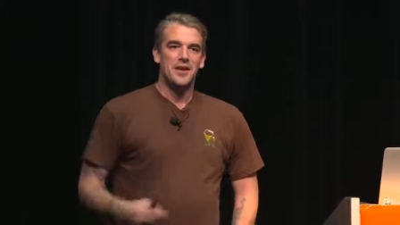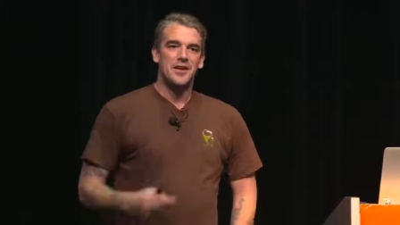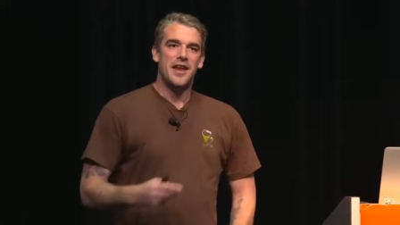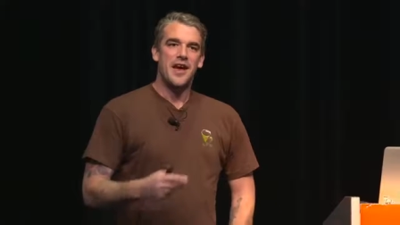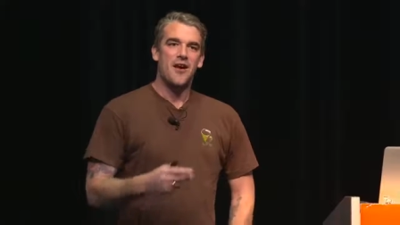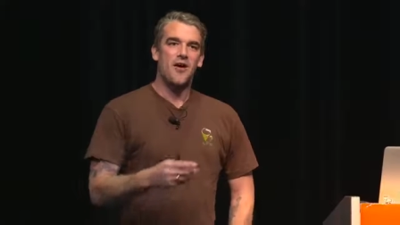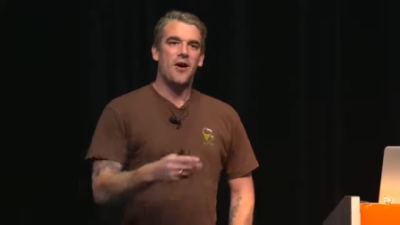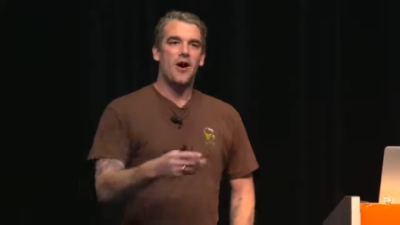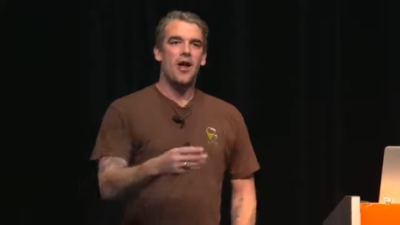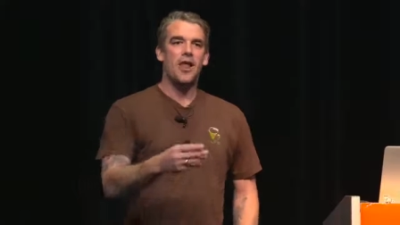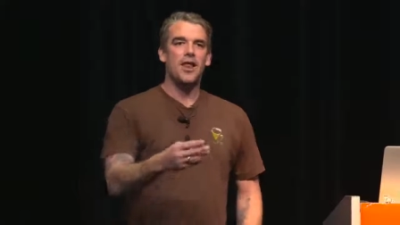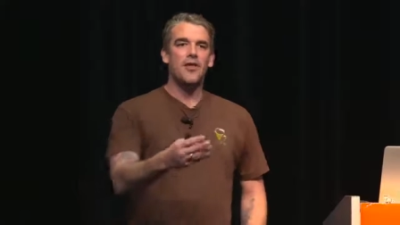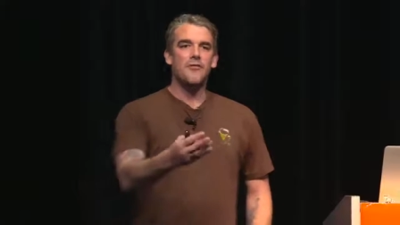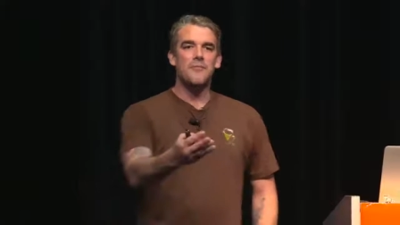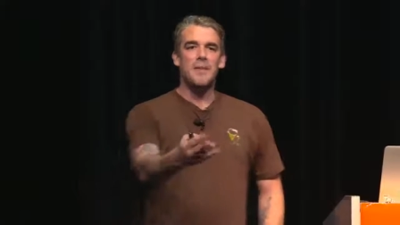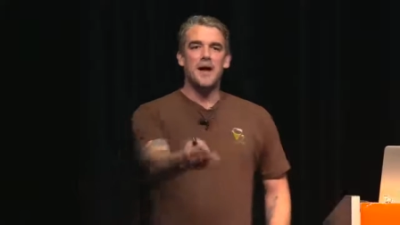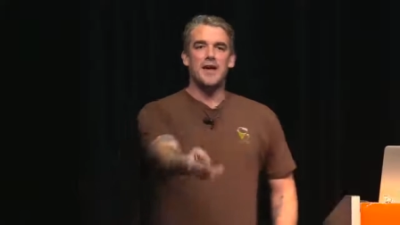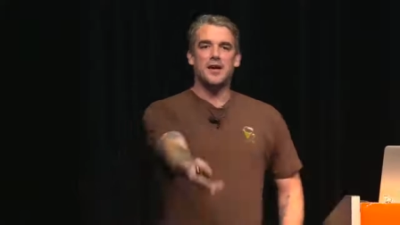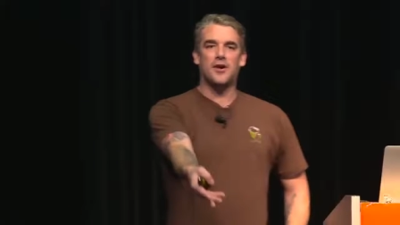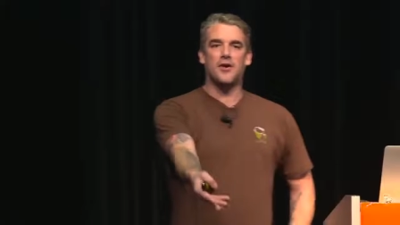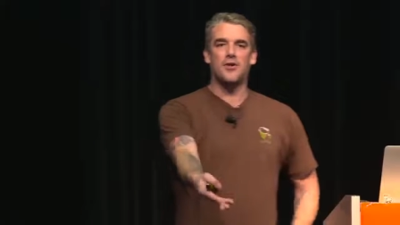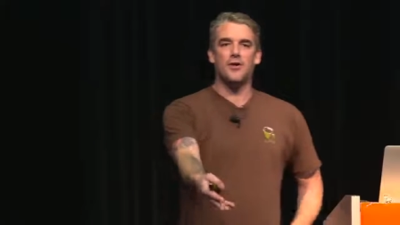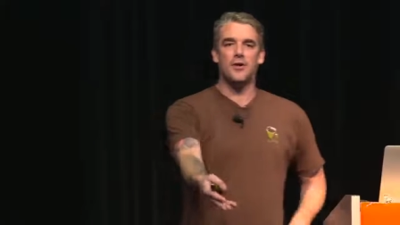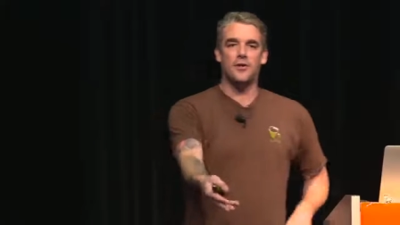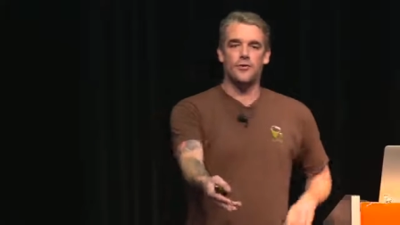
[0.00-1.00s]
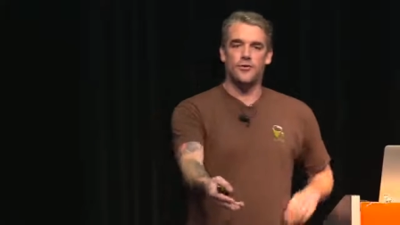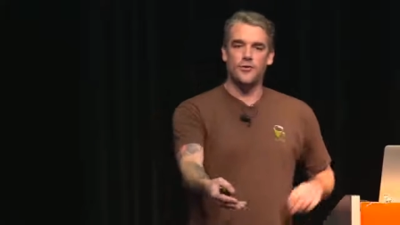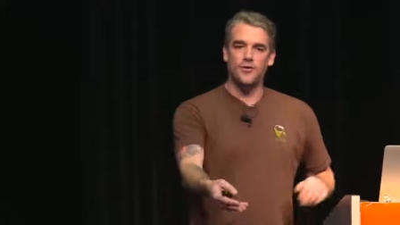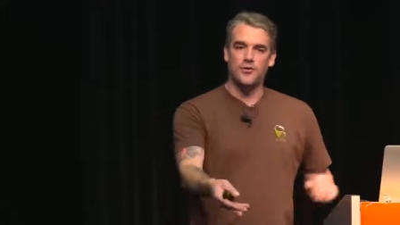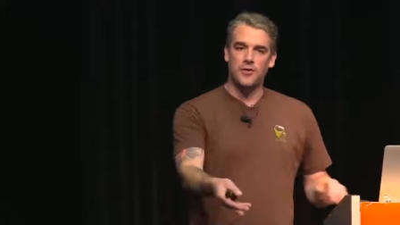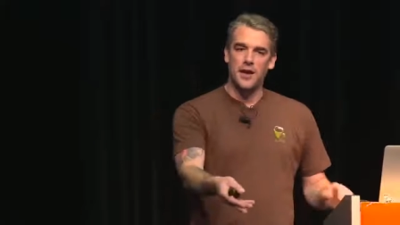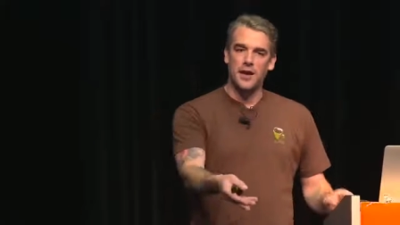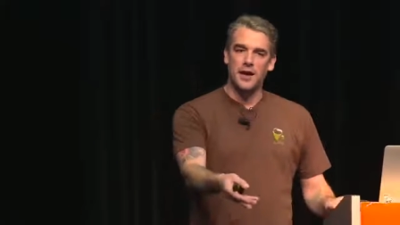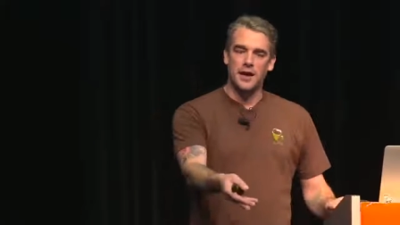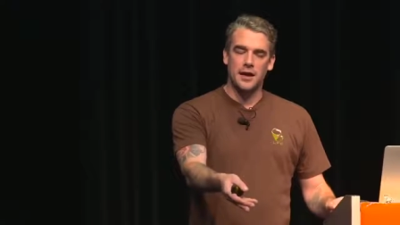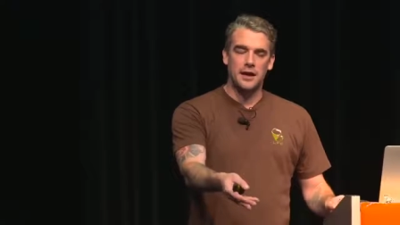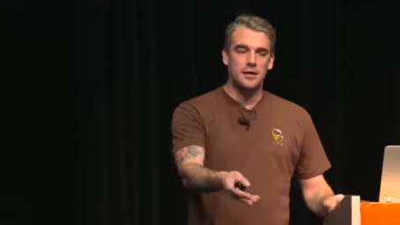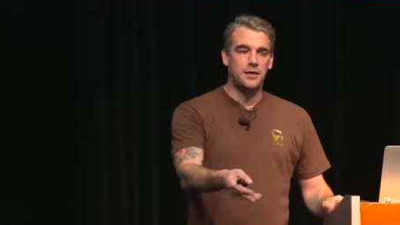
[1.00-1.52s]
Now, all of my current
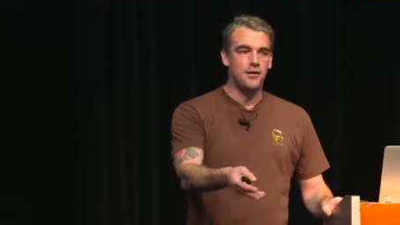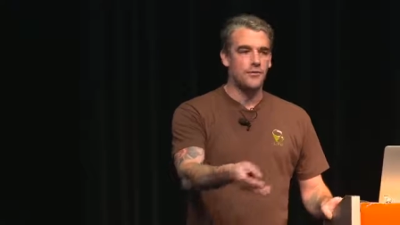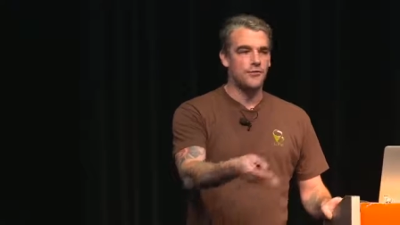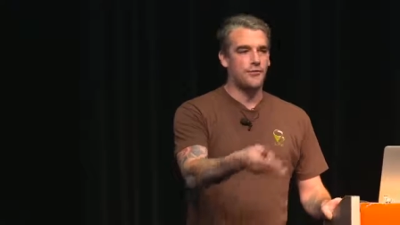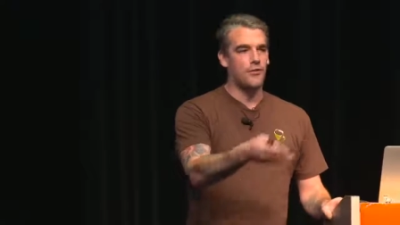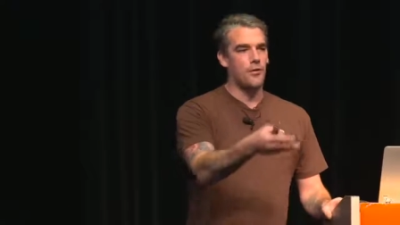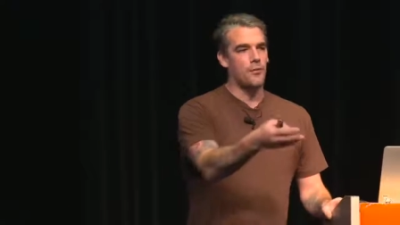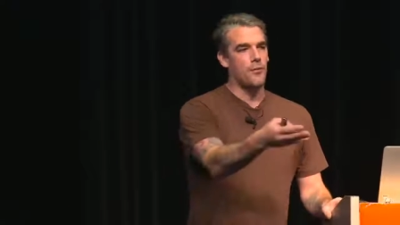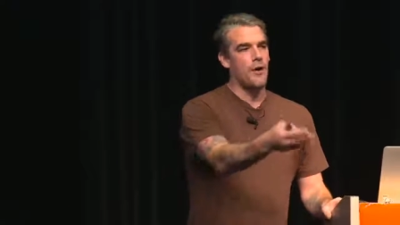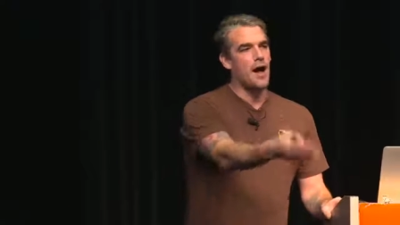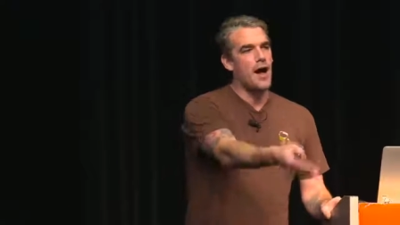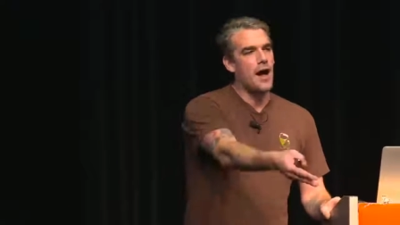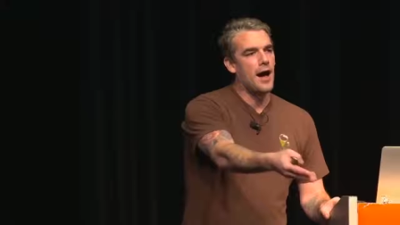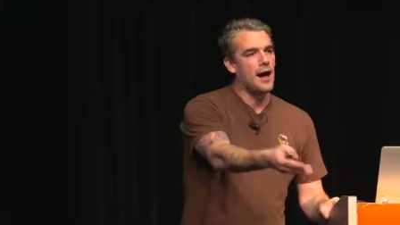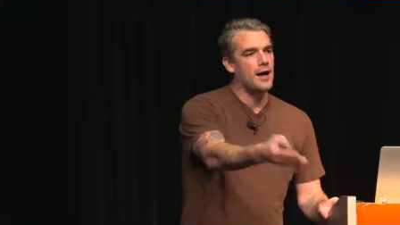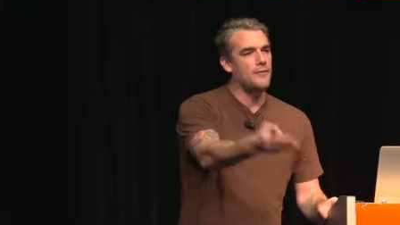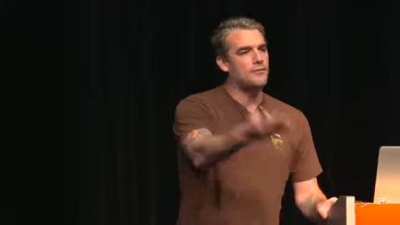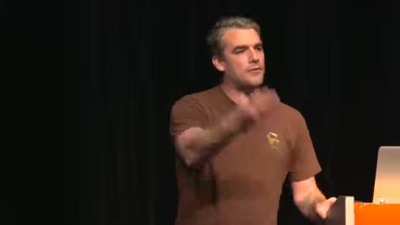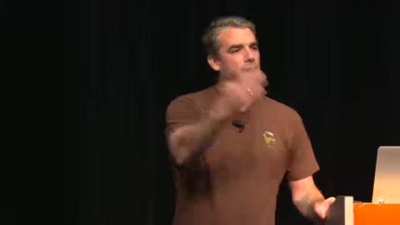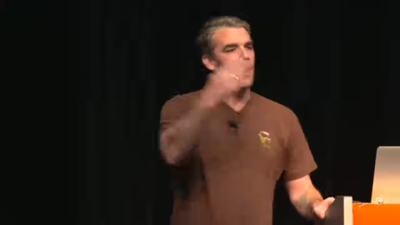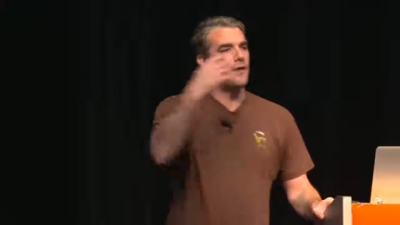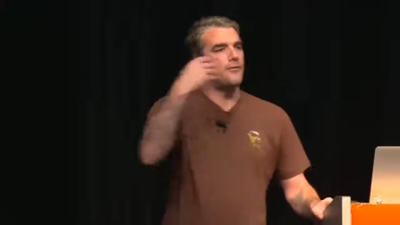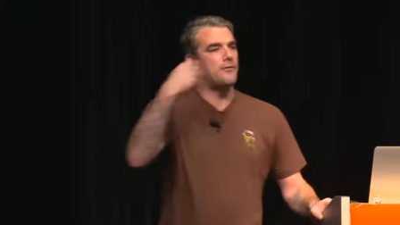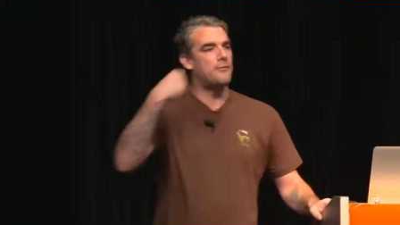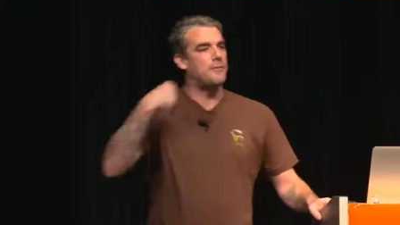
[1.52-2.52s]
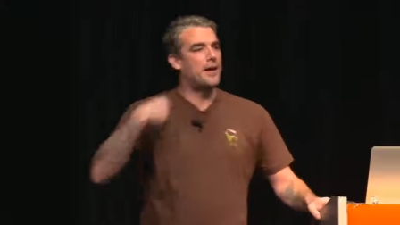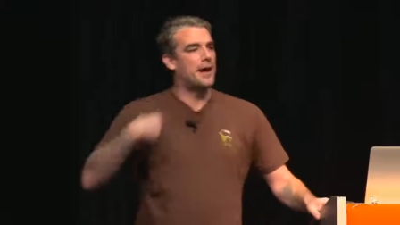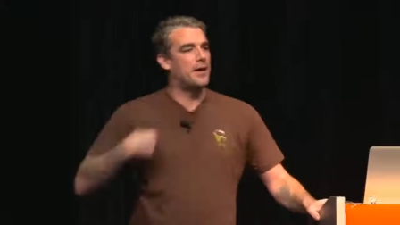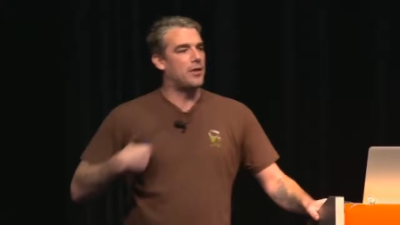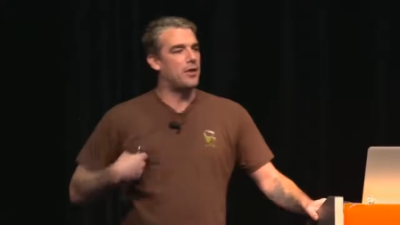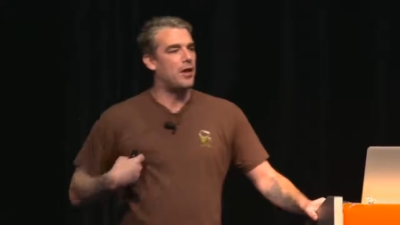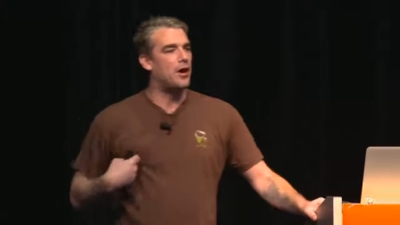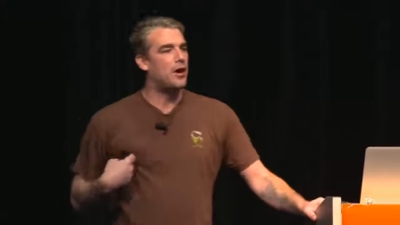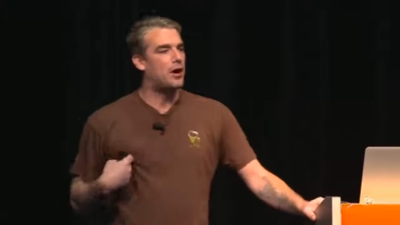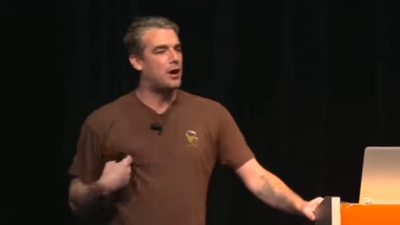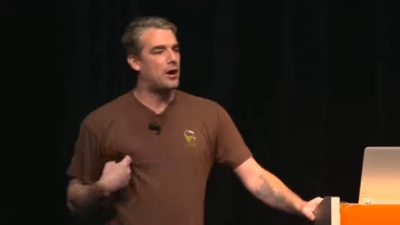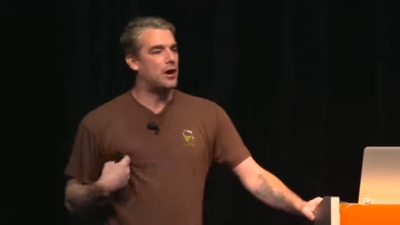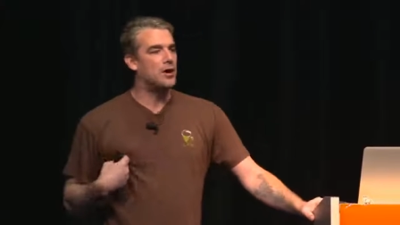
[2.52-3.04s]
state is derived off of my
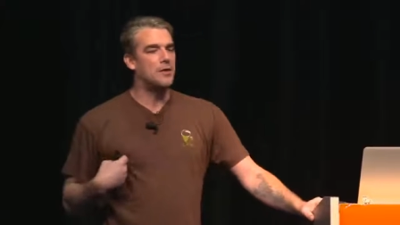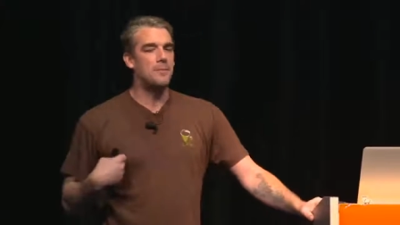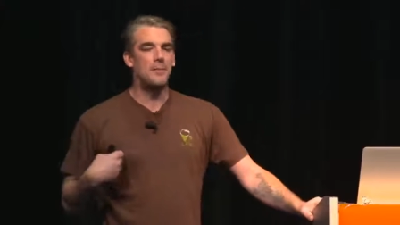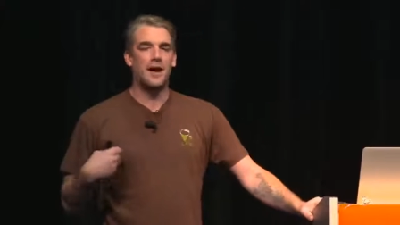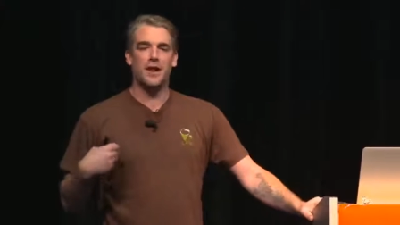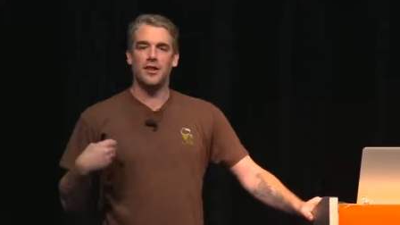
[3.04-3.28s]
log.